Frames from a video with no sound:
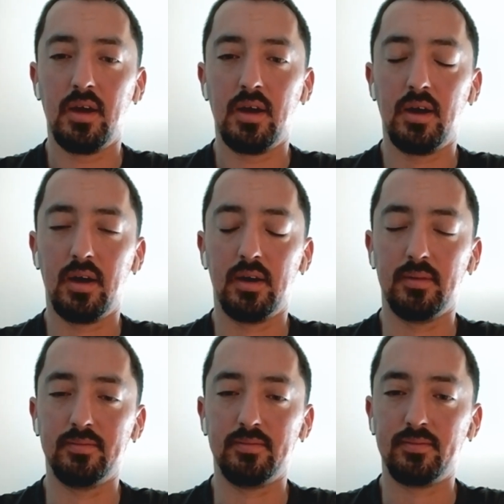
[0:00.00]

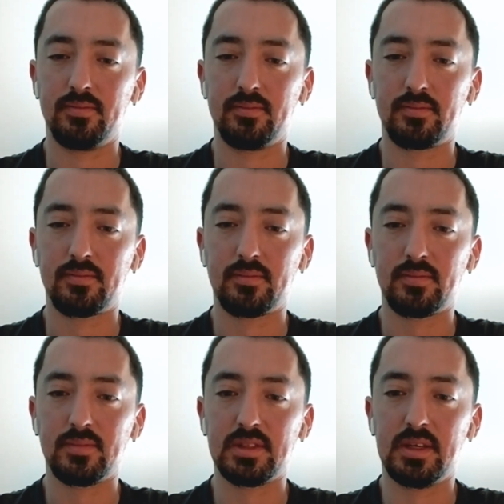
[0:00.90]
And
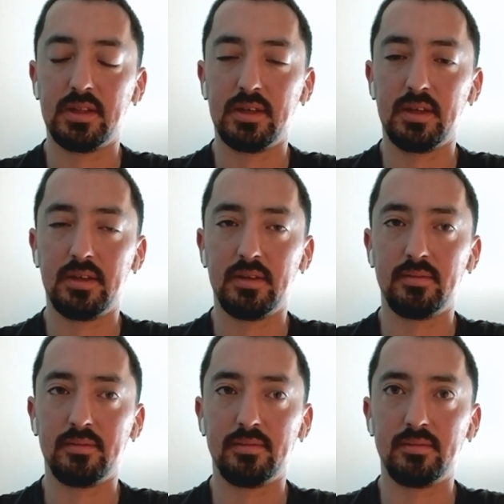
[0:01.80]
then